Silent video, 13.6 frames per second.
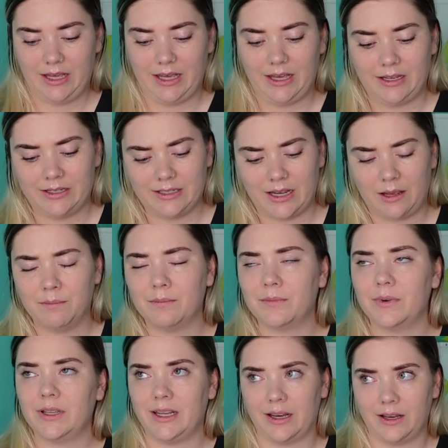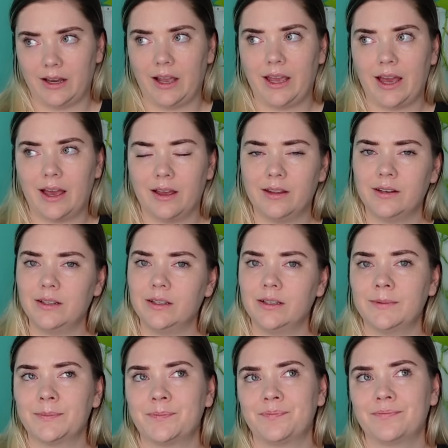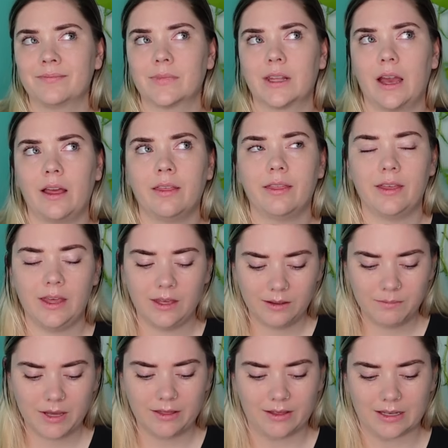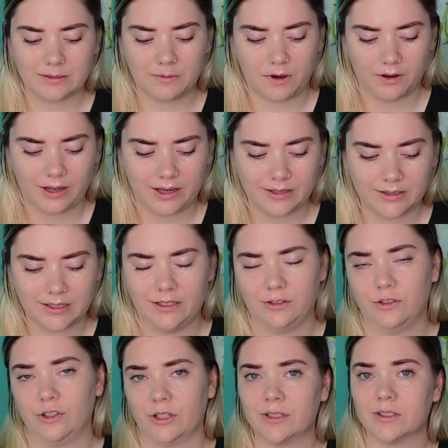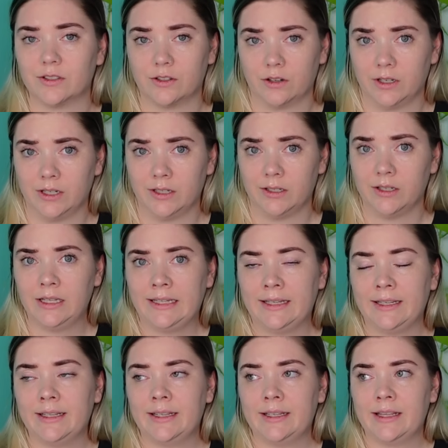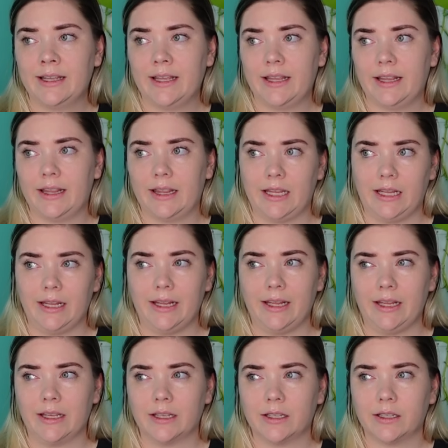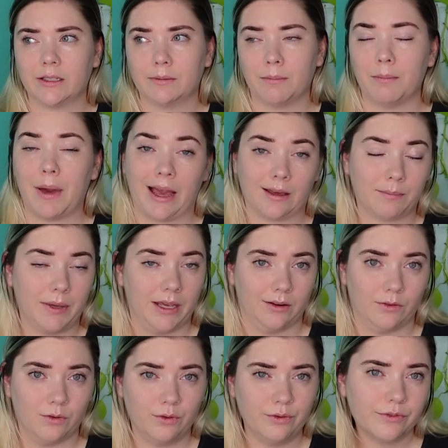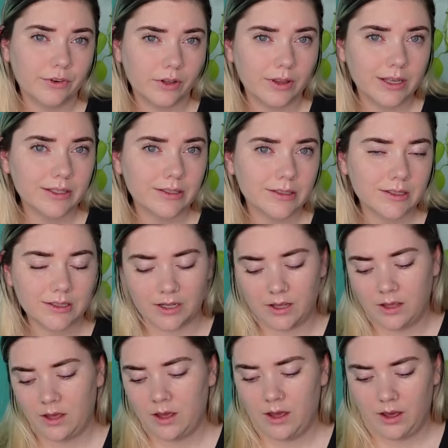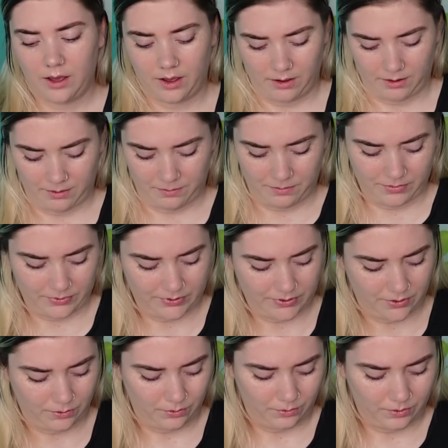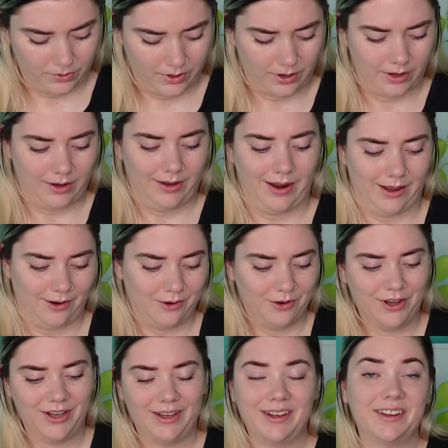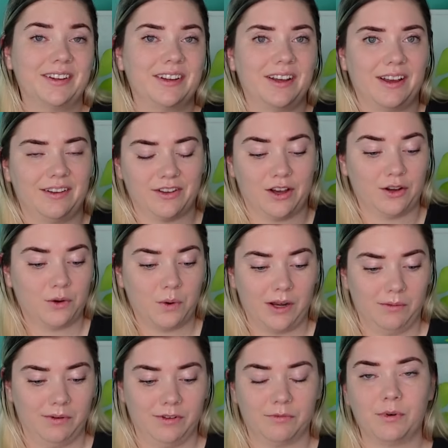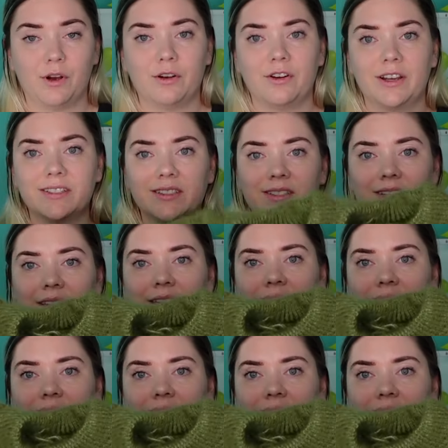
And I'm, yeah, I had, I think in my last podcast, I had just started the back panel for this. Um, so now I've got quite a bit of progress.